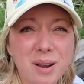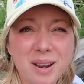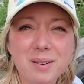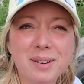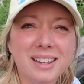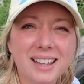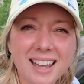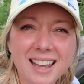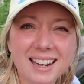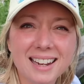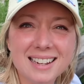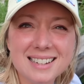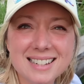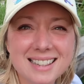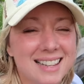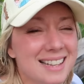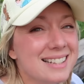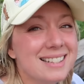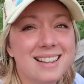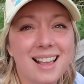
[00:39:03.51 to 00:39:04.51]
we really getting into
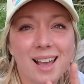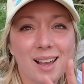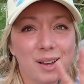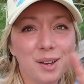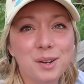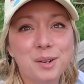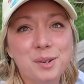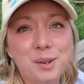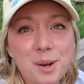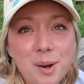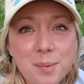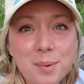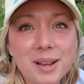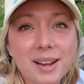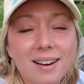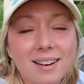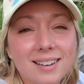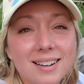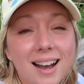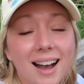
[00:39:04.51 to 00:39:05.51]
this? No,
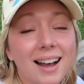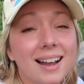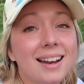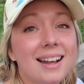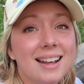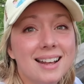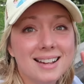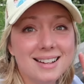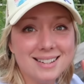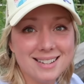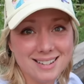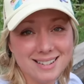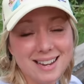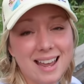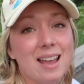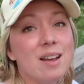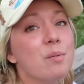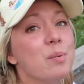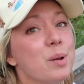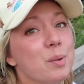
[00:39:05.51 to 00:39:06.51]
we are not.
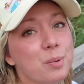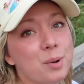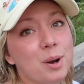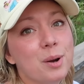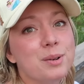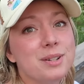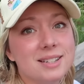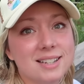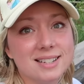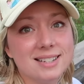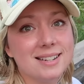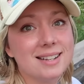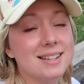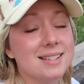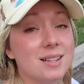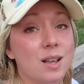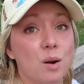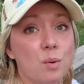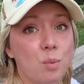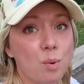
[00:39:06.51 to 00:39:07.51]
Today we rode
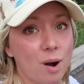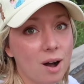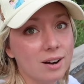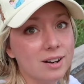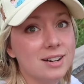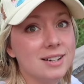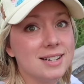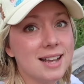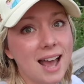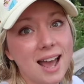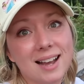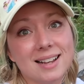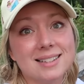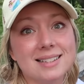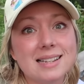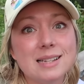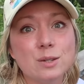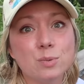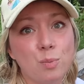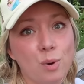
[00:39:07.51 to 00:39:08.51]
Disney's water
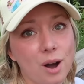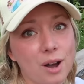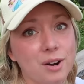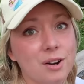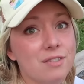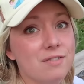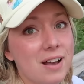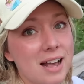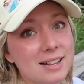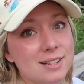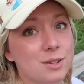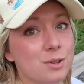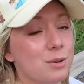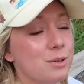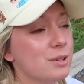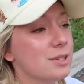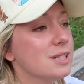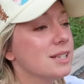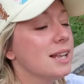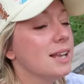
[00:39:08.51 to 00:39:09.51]
taxis, water
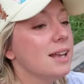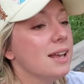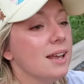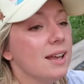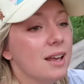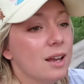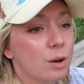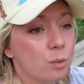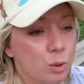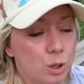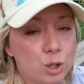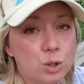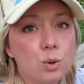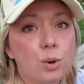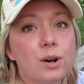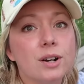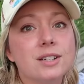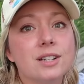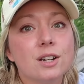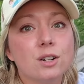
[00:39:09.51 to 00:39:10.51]
vessels,
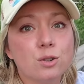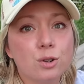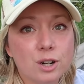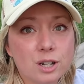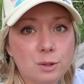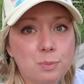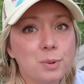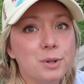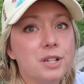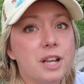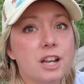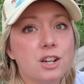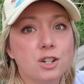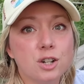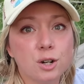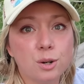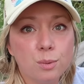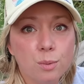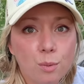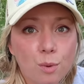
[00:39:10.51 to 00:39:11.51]
resort
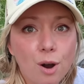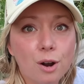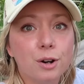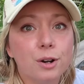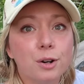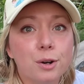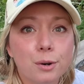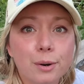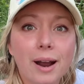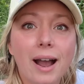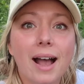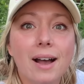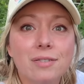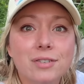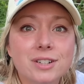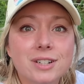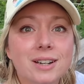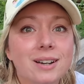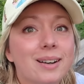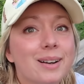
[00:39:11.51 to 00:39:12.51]
transportation,
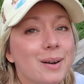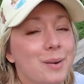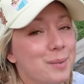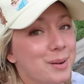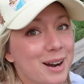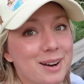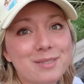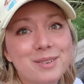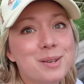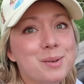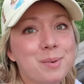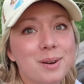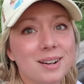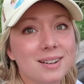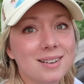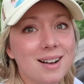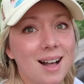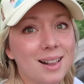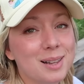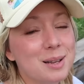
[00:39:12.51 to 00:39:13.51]
watercraft, whatever you
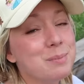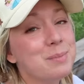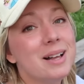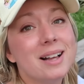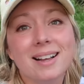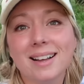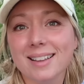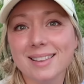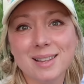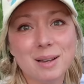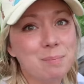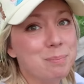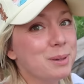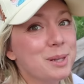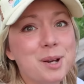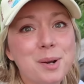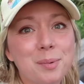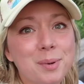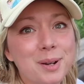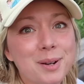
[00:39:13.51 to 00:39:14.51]
wanna call them, the
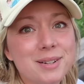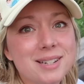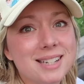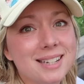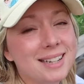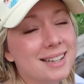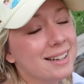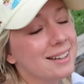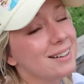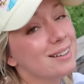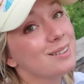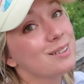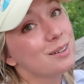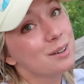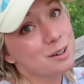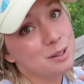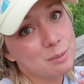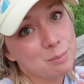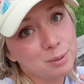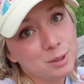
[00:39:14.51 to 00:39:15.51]
Blue Route
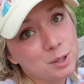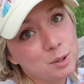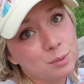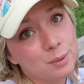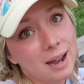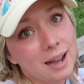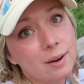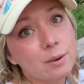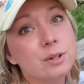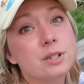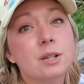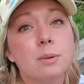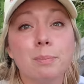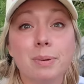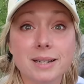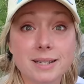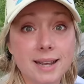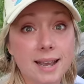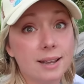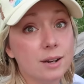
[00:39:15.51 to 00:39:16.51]
or the blue route,
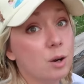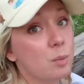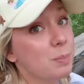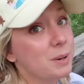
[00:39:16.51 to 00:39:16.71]
potato